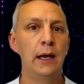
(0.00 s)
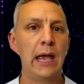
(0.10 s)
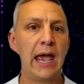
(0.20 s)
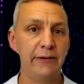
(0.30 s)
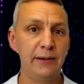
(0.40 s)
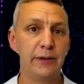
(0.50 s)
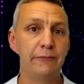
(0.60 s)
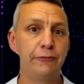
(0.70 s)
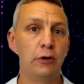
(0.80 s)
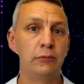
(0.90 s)
Having
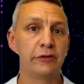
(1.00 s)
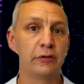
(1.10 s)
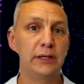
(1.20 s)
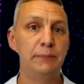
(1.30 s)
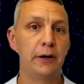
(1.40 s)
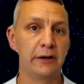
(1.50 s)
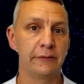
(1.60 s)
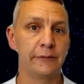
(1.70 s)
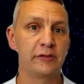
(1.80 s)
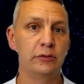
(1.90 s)
PAM4 was only part
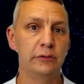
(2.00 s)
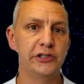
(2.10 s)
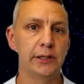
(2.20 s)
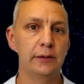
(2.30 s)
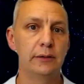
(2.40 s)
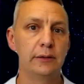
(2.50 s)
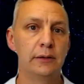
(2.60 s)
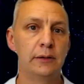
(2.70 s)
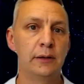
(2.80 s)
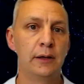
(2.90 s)
of the solution.
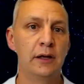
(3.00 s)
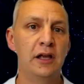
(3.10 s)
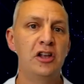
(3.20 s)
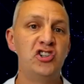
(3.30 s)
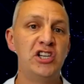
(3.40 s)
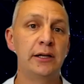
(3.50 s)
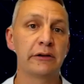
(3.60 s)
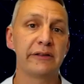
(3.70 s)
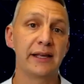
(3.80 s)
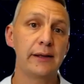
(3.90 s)

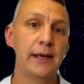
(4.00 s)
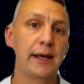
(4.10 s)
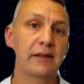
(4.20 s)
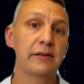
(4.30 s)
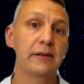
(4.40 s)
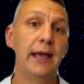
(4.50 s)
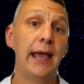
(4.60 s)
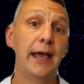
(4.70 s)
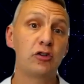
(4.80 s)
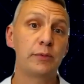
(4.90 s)
GDDR6X
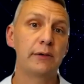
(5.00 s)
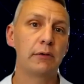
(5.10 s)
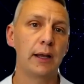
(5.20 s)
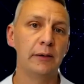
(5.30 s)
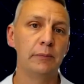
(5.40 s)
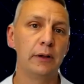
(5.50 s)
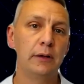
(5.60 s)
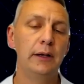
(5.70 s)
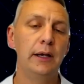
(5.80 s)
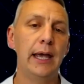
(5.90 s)
had to be reliable
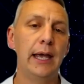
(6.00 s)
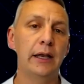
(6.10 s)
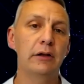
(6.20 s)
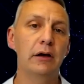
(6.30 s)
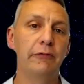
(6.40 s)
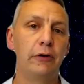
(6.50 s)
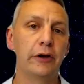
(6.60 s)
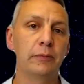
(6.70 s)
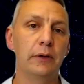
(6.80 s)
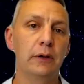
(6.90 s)
and
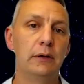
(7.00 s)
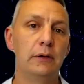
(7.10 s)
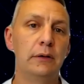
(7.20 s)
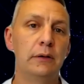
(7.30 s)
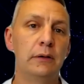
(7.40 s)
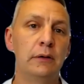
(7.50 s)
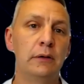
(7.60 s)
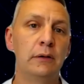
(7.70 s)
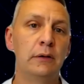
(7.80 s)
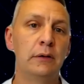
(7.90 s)
affordable.
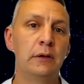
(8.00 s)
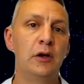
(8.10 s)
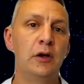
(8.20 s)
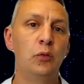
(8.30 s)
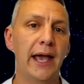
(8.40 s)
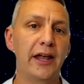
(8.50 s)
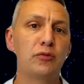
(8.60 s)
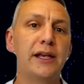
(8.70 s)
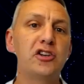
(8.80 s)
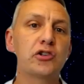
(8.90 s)
We had
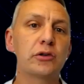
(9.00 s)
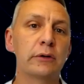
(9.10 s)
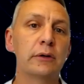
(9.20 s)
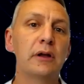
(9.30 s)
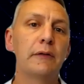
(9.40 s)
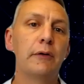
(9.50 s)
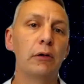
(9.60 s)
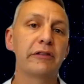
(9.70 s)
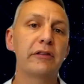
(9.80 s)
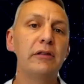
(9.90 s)
to make sure the
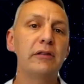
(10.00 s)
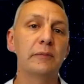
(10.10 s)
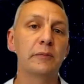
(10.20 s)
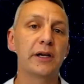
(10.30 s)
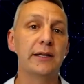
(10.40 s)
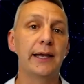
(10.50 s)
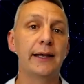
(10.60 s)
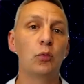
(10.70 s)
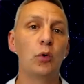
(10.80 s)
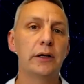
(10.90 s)
whole system can take
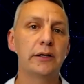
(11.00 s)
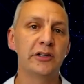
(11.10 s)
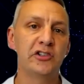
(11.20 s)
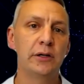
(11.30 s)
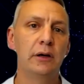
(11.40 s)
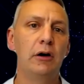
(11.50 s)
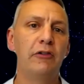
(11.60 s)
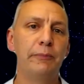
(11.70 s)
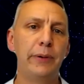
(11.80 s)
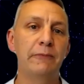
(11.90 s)
advantage
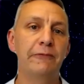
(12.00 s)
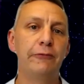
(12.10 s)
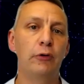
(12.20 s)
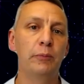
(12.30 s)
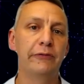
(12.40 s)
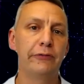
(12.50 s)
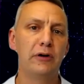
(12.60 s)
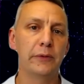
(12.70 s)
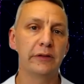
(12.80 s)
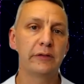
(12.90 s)
of PAM4
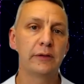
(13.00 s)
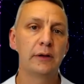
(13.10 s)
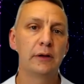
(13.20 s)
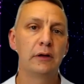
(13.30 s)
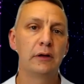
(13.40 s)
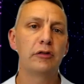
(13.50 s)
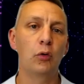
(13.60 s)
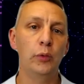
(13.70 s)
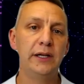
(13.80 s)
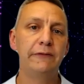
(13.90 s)
performance, so
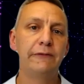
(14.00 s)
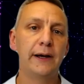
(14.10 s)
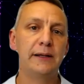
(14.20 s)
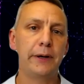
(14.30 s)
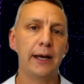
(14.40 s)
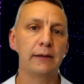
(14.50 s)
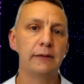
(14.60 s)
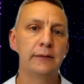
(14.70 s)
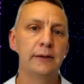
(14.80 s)
we defined a path